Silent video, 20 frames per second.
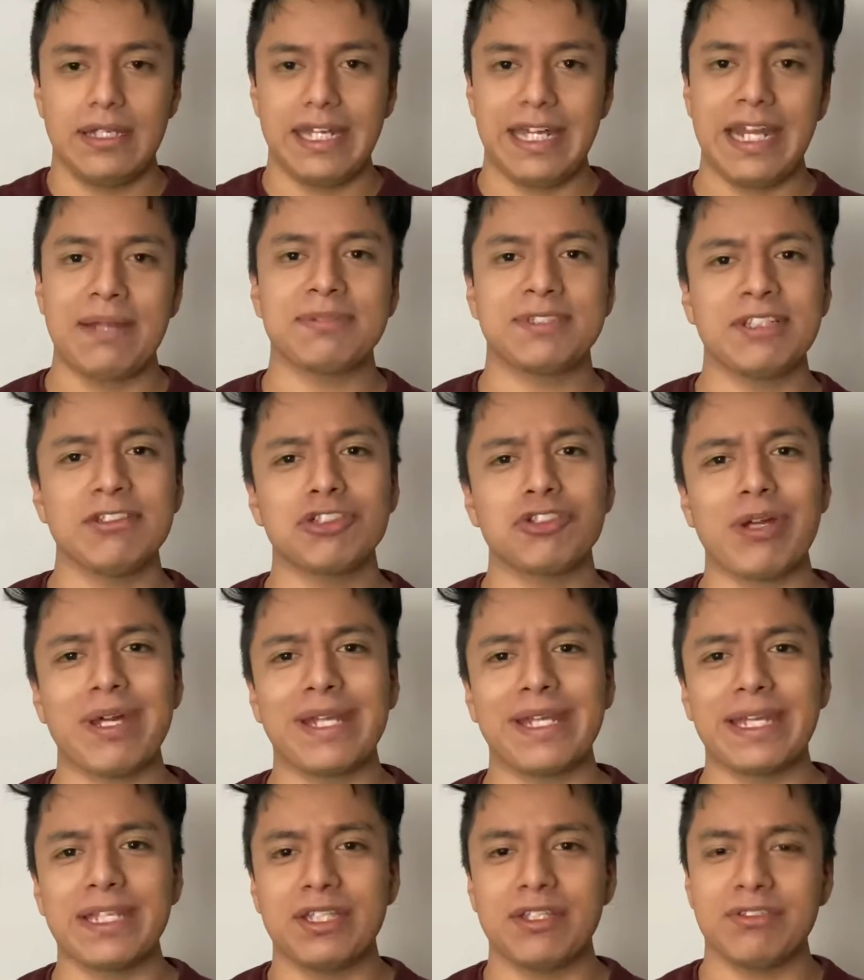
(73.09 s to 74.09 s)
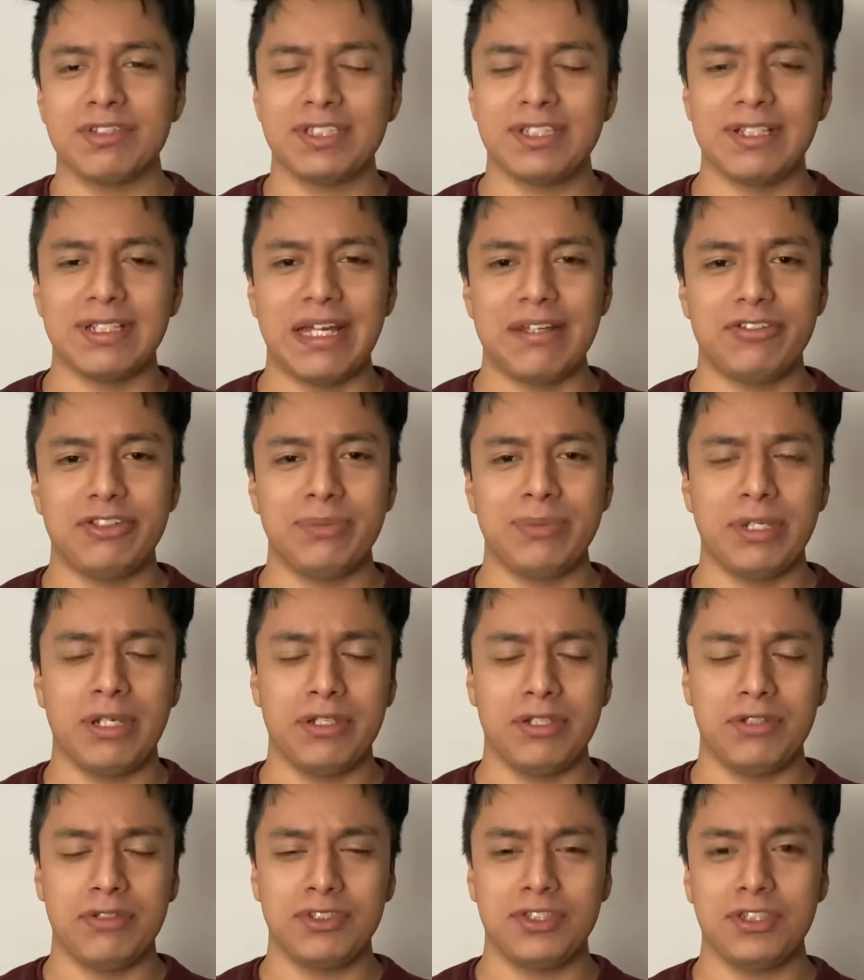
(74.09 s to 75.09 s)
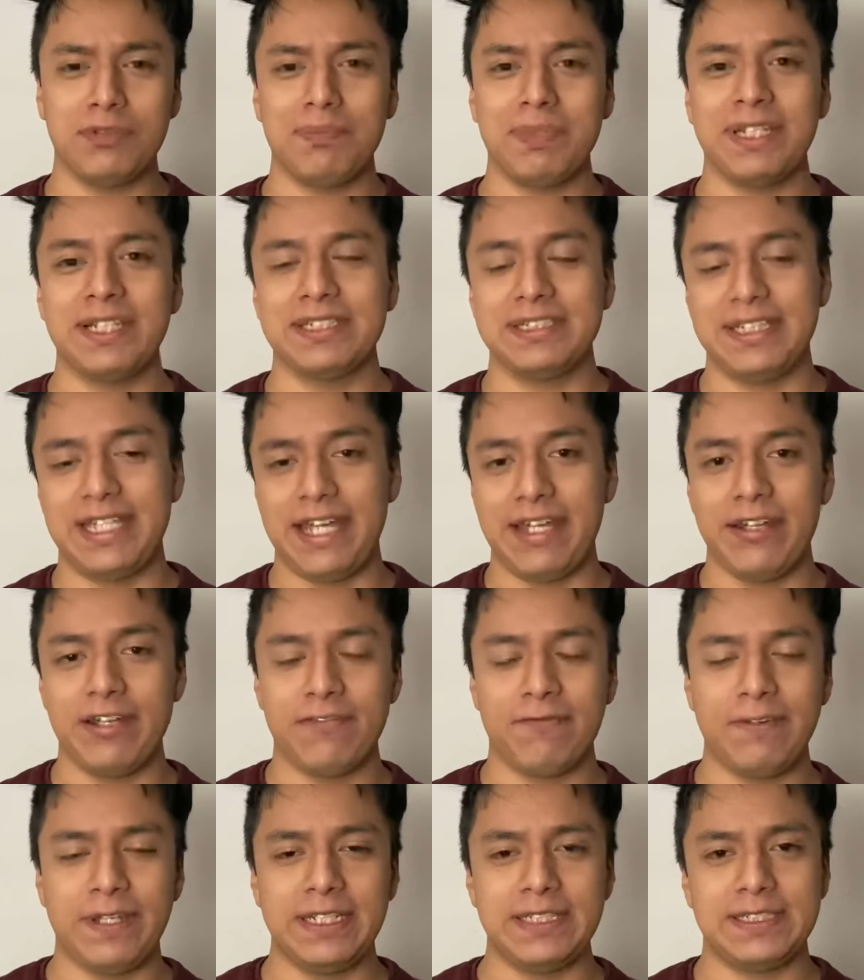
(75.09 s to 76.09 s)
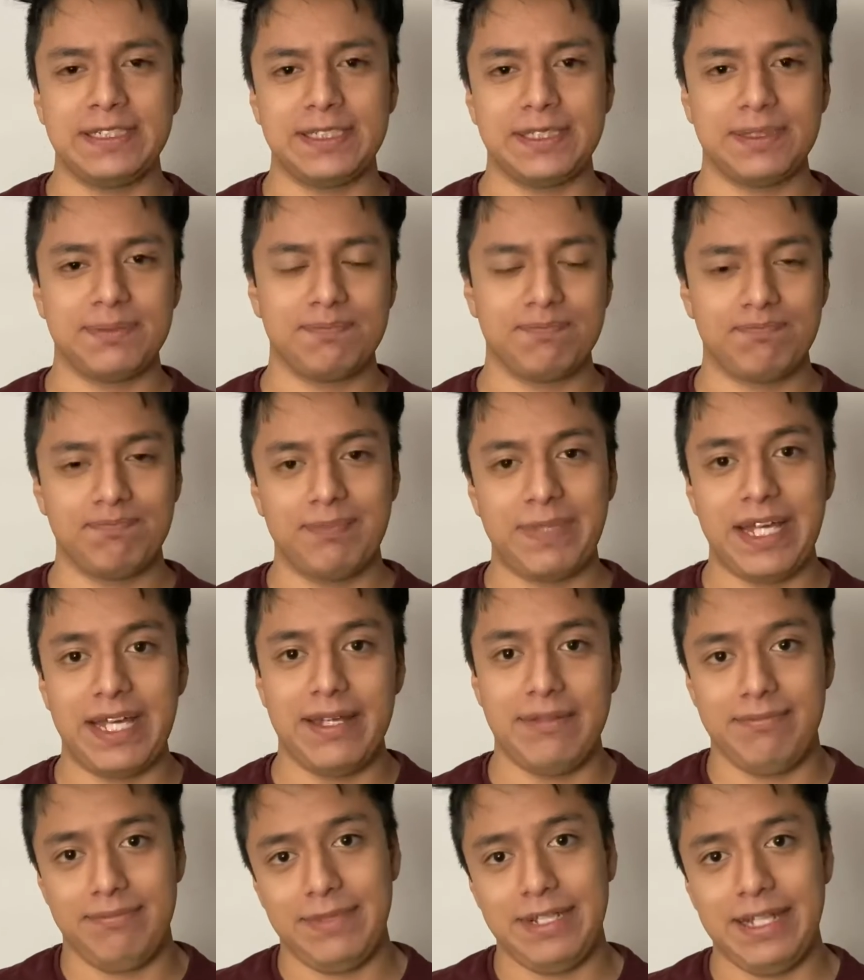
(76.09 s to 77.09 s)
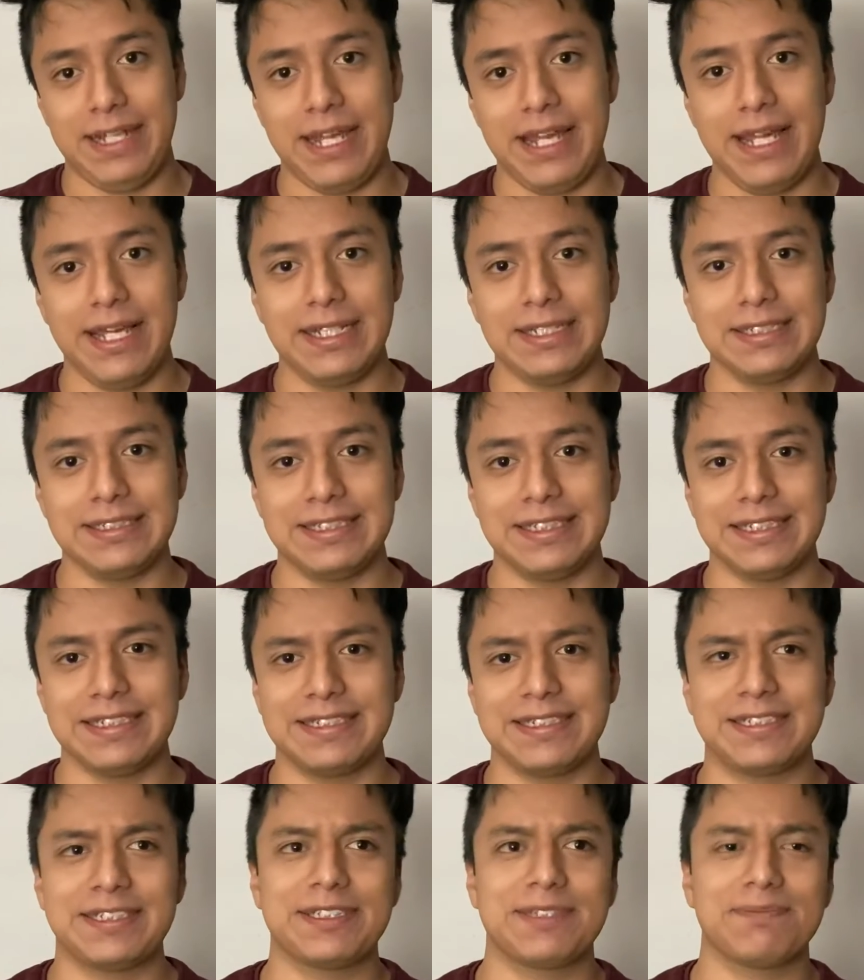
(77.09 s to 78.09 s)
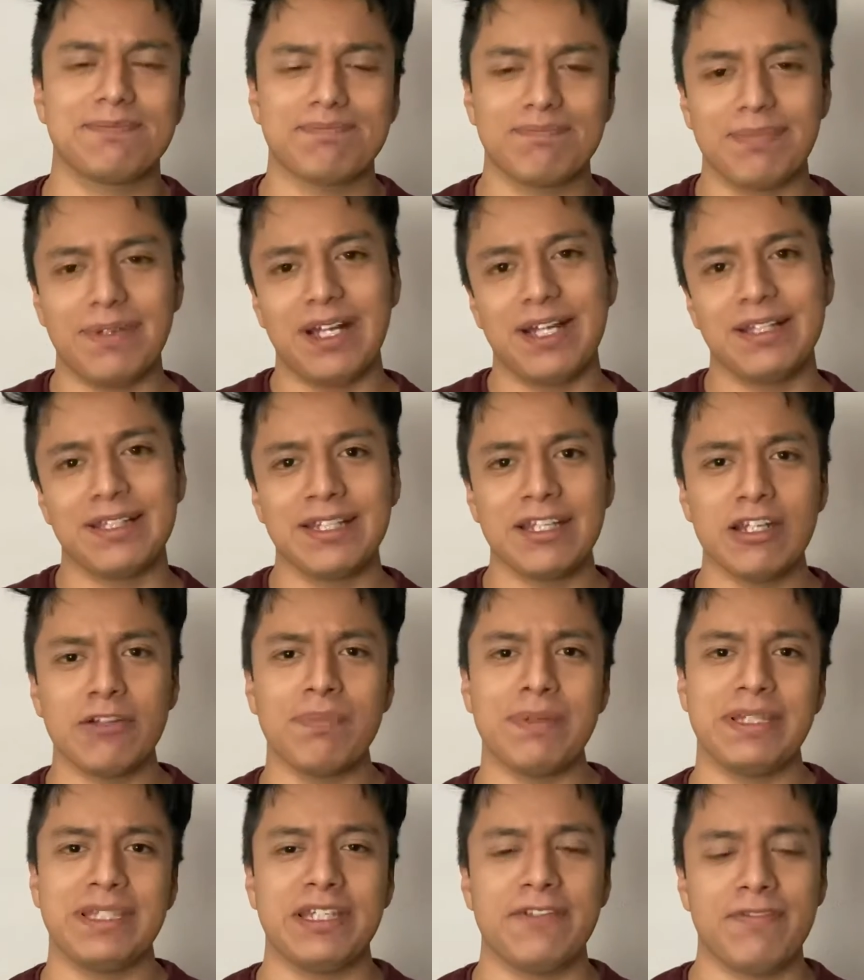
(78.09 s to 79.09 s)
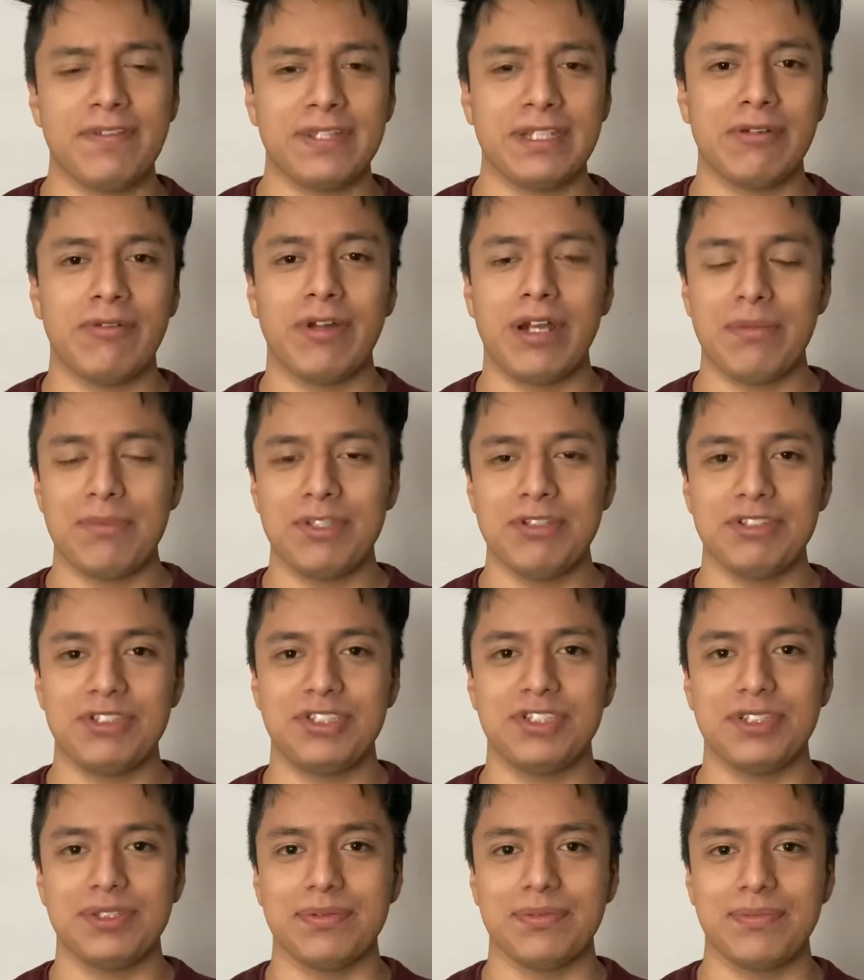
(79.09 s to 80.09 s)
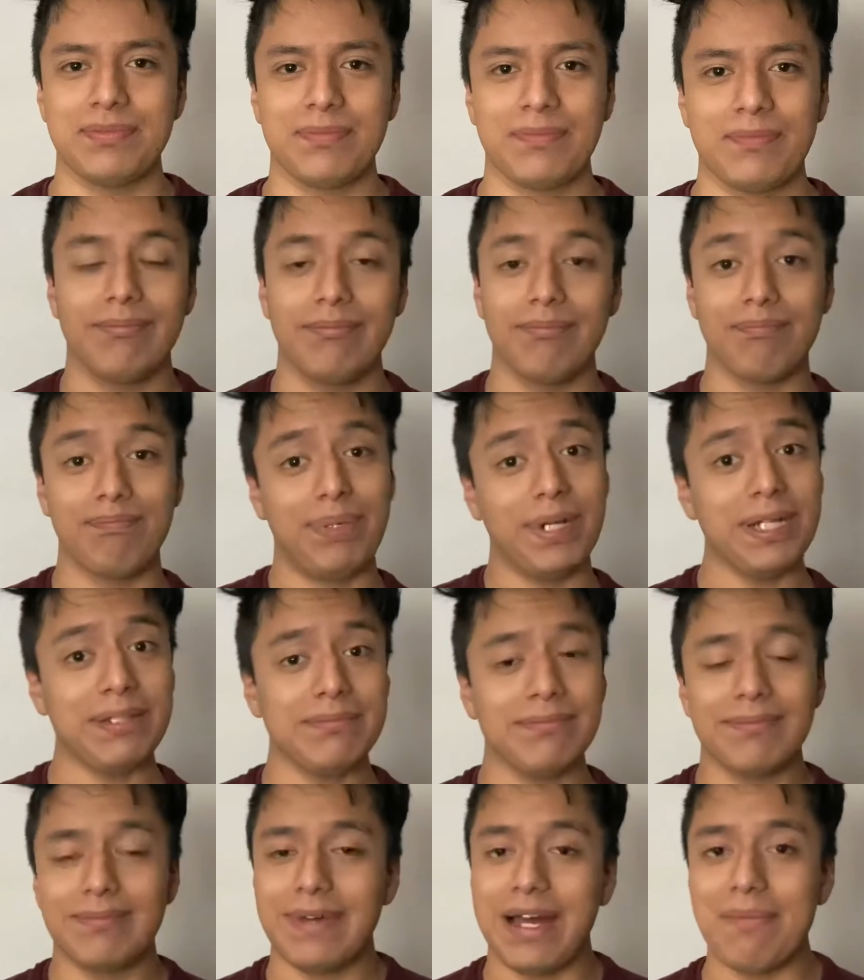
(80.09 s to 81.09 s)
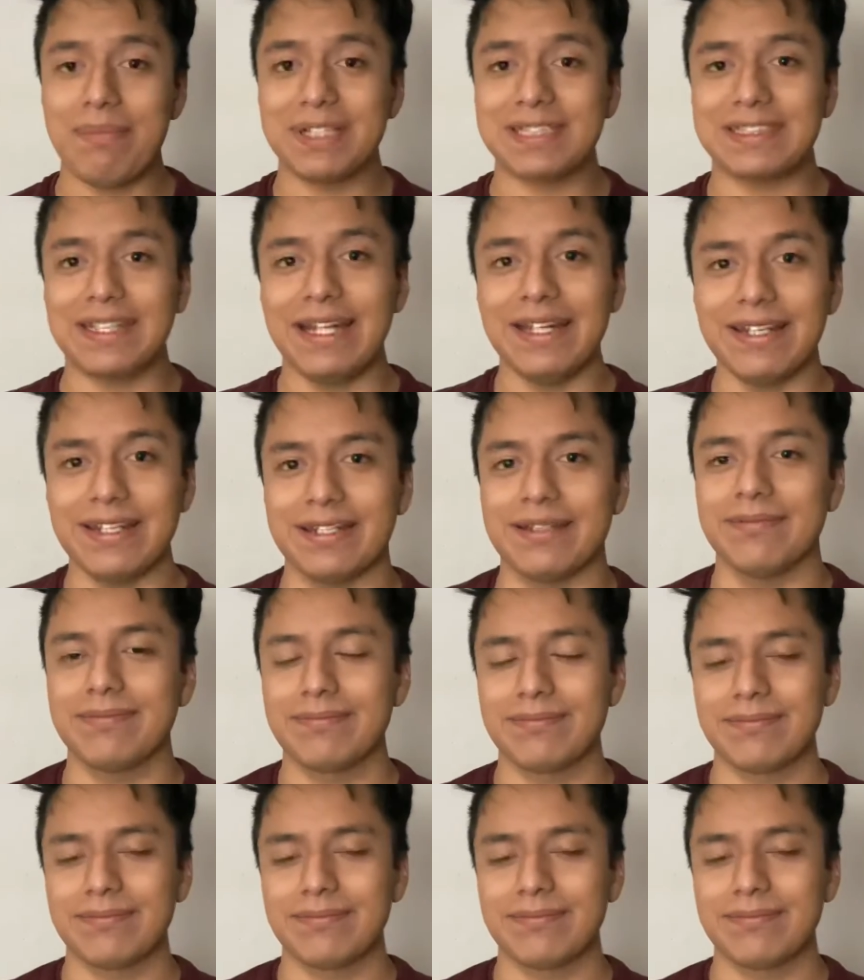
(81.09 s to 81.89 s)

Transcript: And I'm still trying to get used to live streaming on YouTube because the interface that it has, it's a little bit different than what I'm used to. But I'm excited.